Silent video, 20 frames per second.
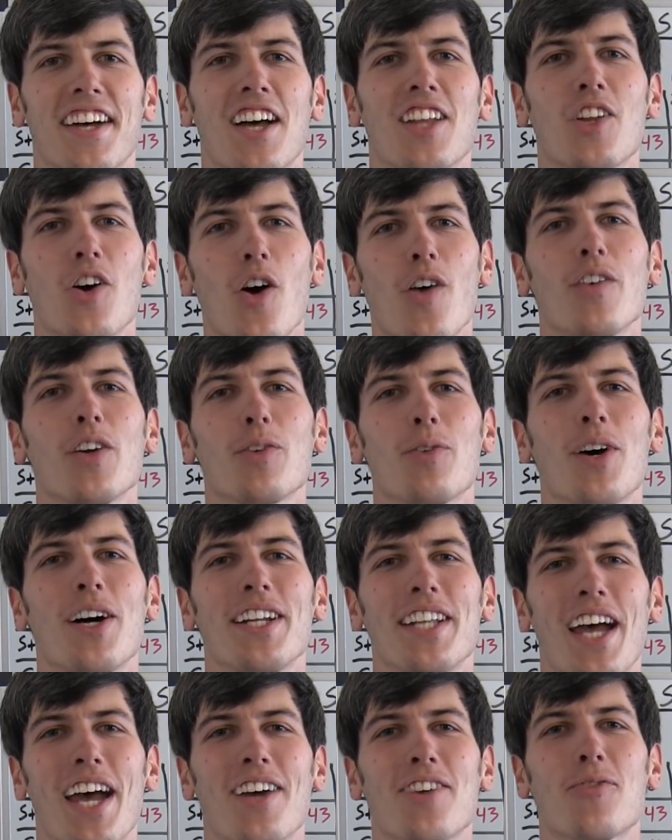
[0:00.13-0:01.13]
Hello
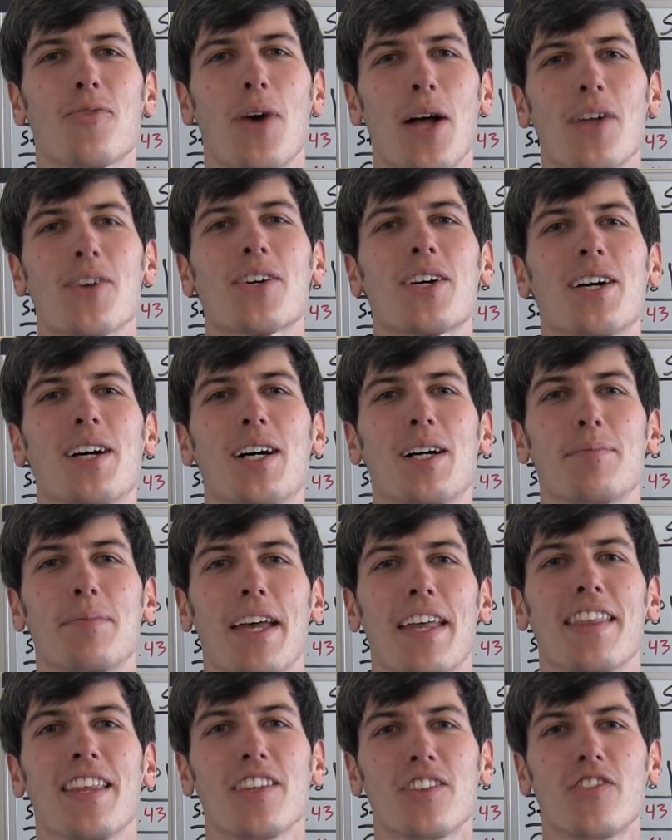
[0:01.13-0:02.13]
everyone and welcome.
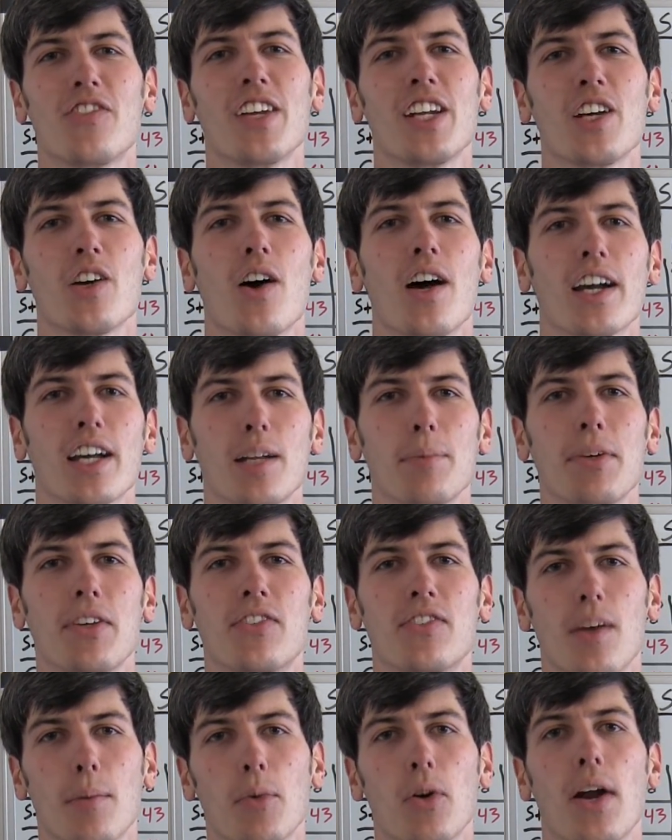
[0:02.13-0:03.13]
In this video I'm going to be
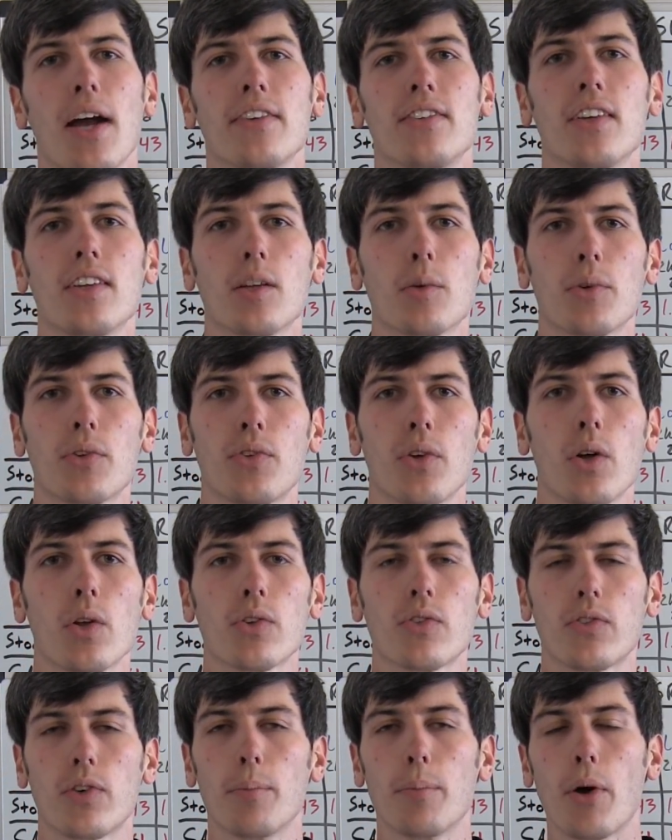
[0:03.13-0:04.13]
summarizing the
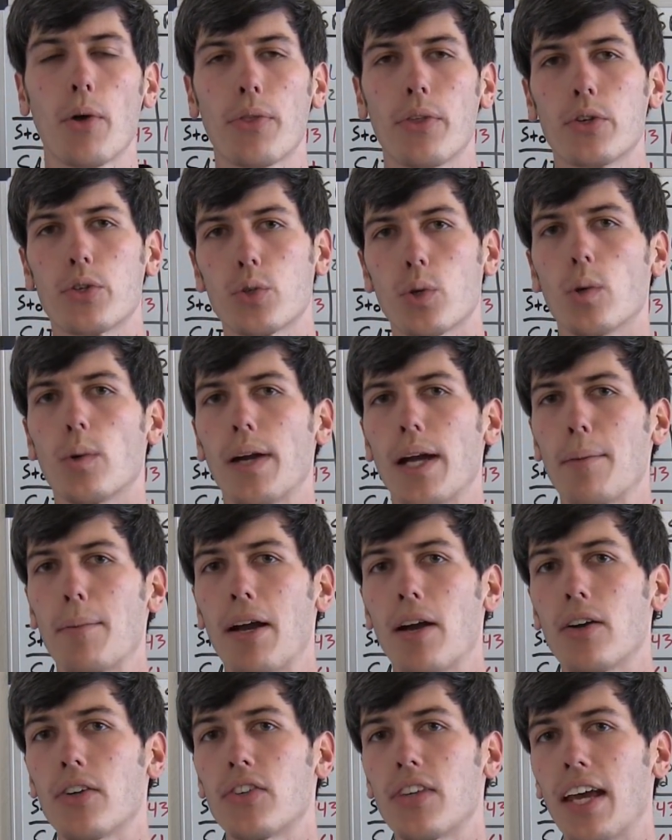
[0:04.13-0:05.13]
results from both the short ram
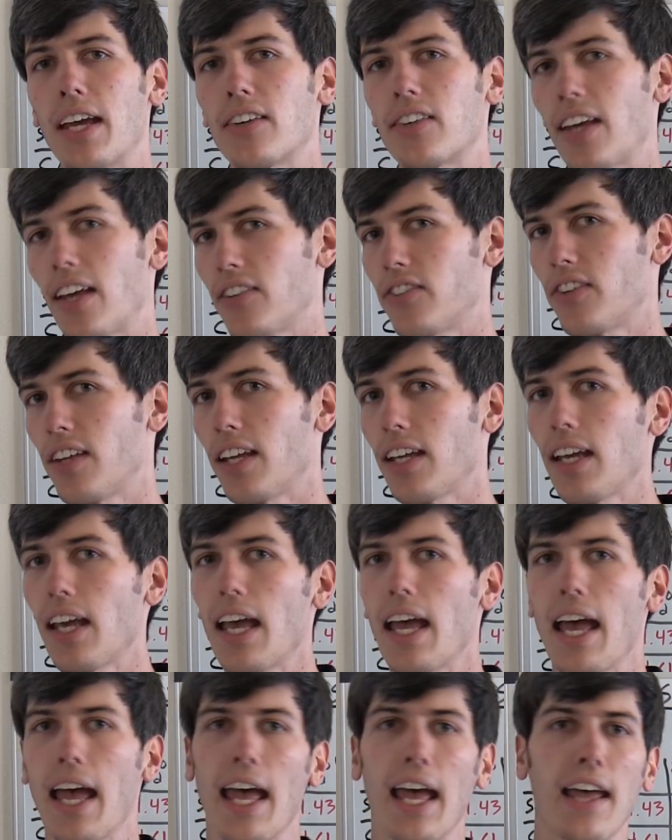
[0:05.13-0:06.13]
air intake testing
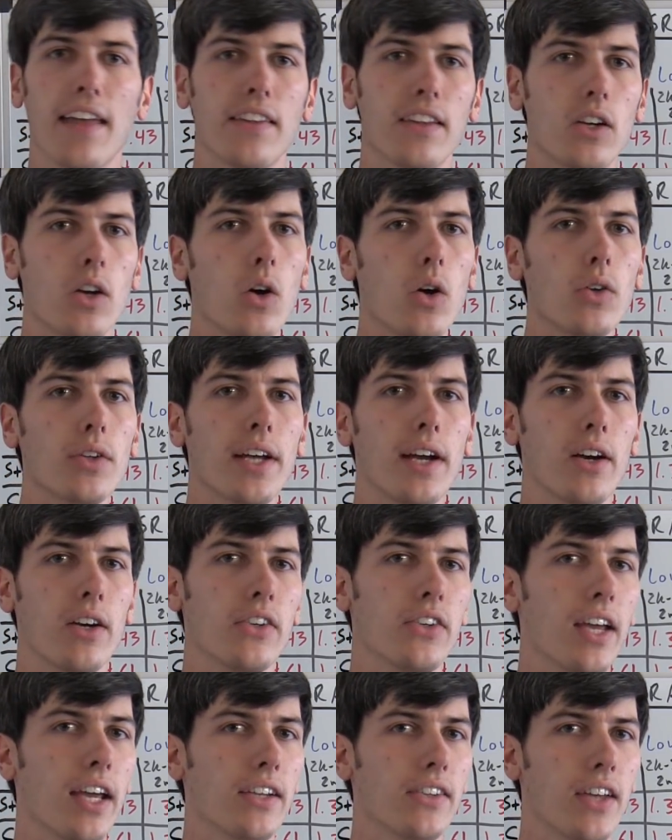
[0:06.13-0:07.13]
and the cold air
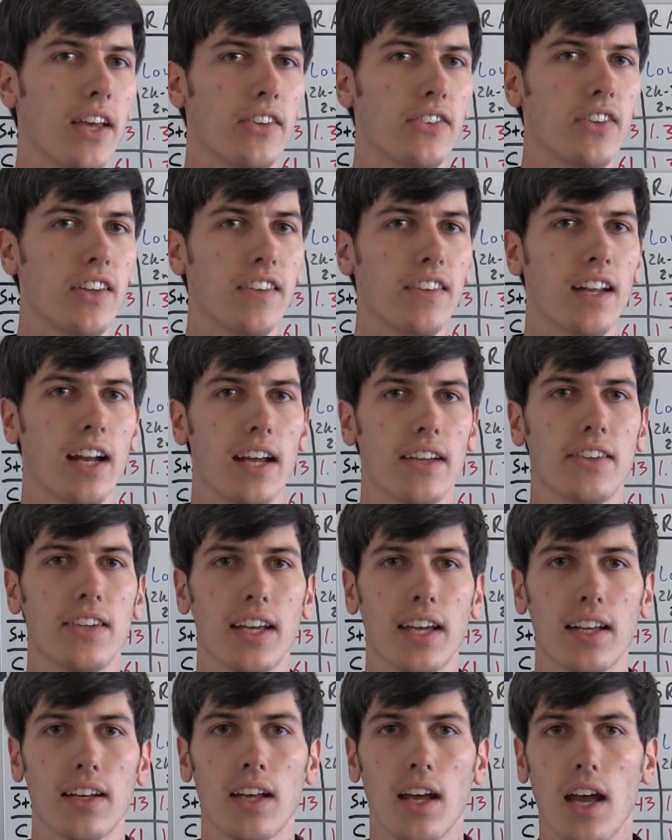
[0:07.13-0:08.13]
intake testing that I
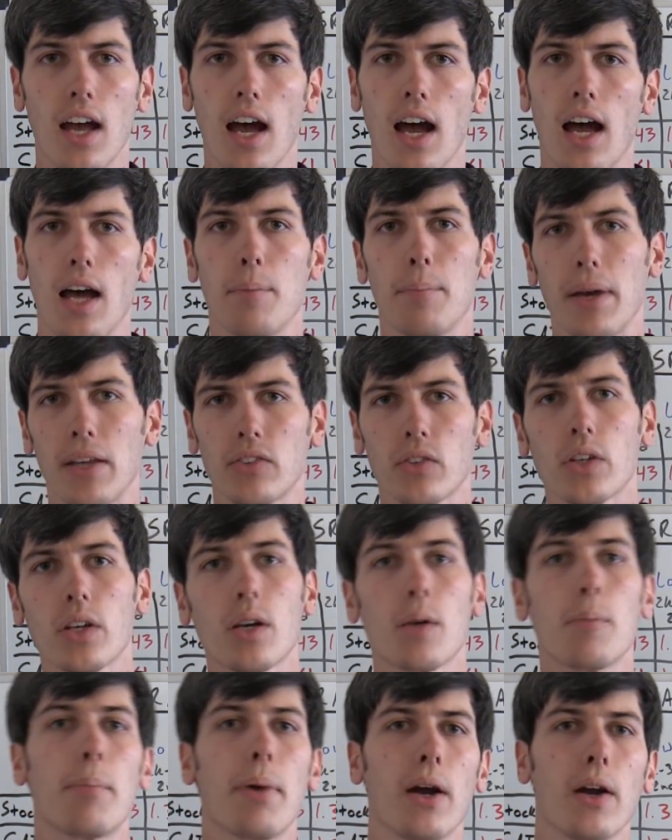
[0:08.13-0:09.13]
did, and basically
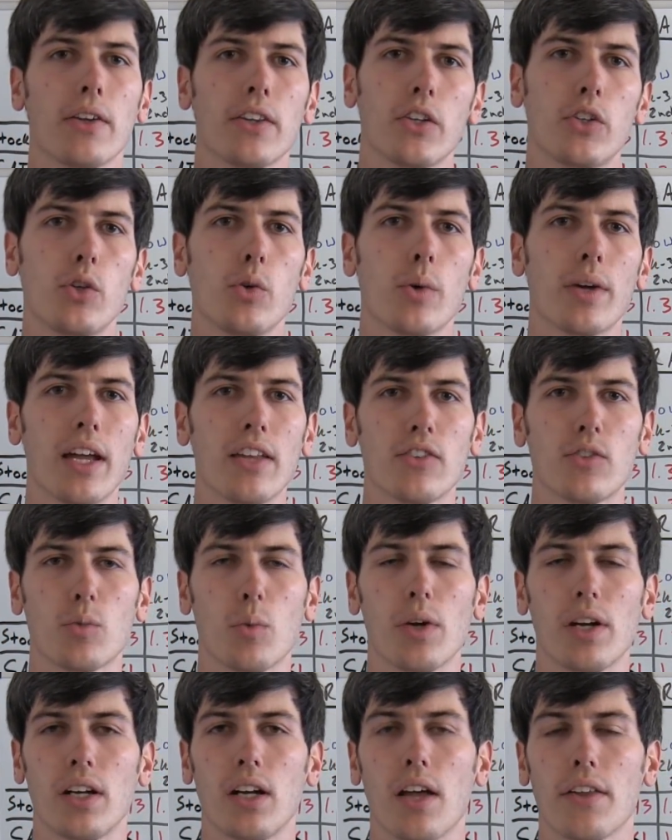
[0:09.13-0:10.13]
comparing the two against
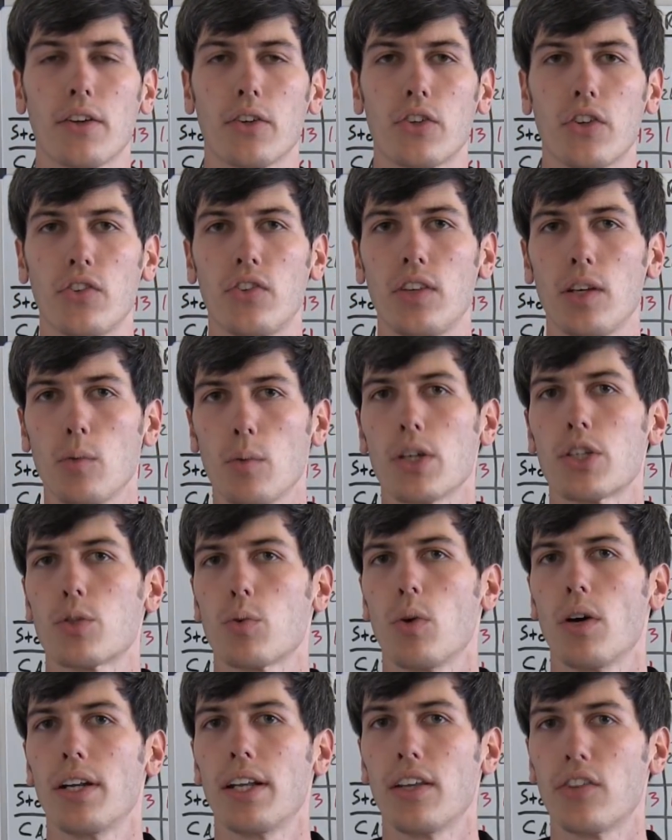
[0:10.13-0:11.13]
one another to see which
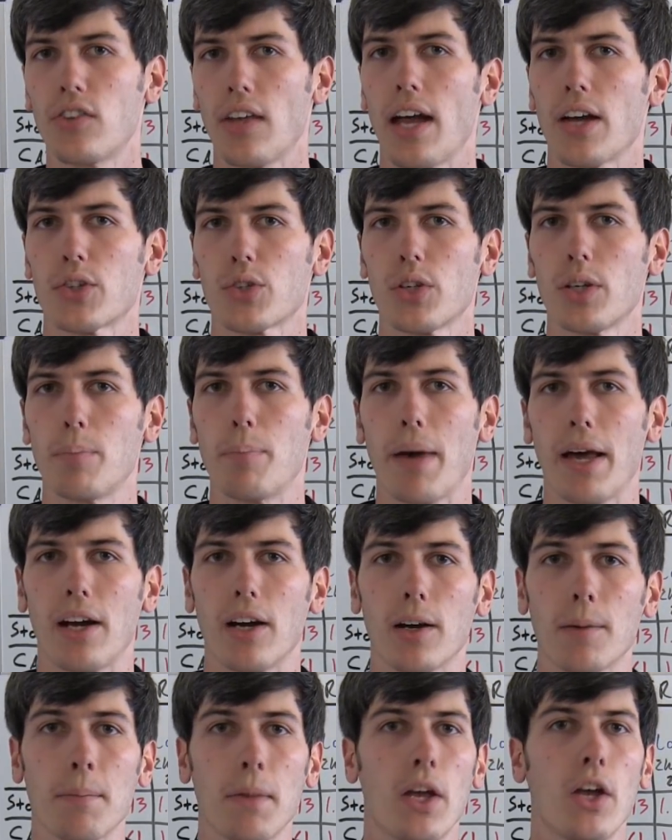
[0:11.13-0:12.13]
one is actually
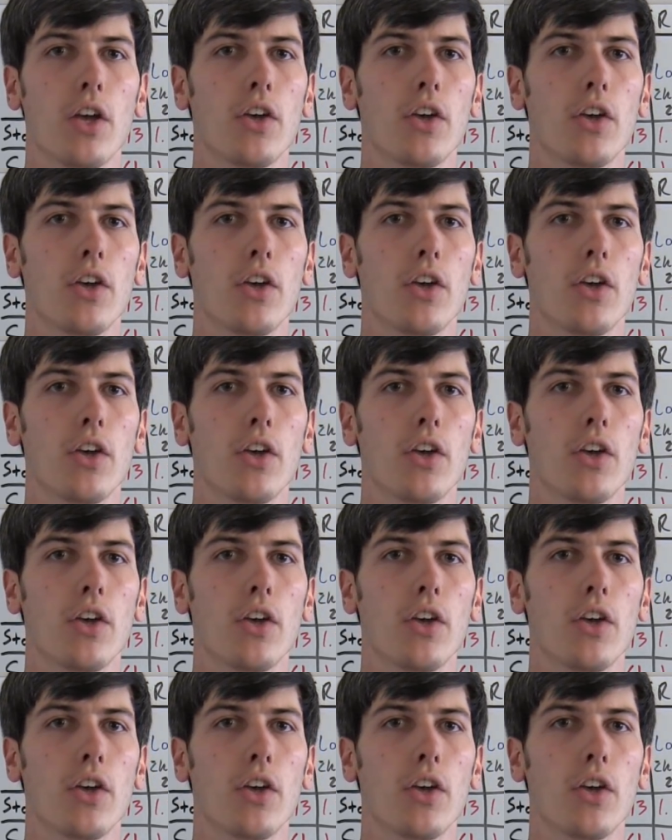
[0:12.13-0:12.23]
better.